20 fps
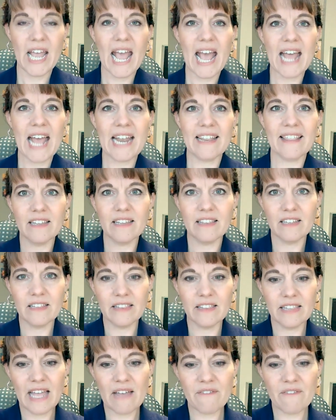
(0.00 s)
and the
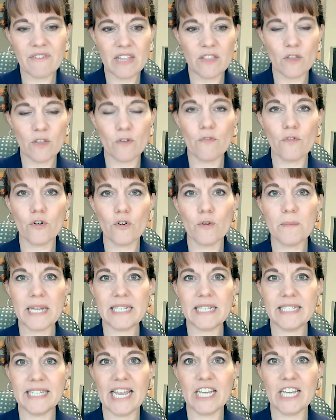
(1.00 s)
leaven, the
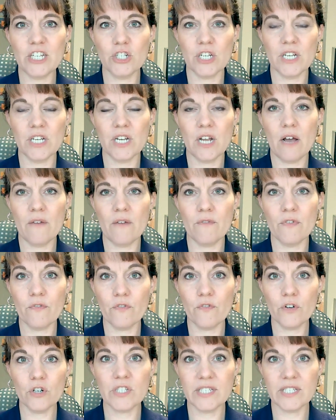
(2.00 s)
fermentation of the
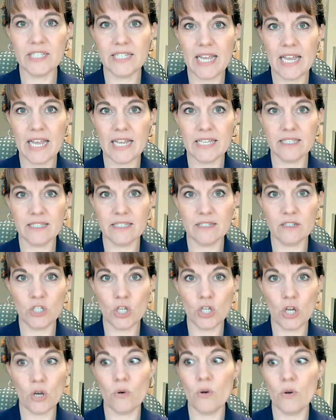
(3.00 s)
first day's
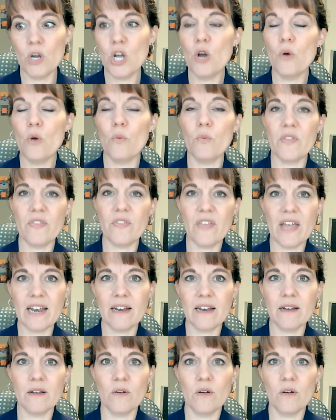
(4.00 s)
dough, would then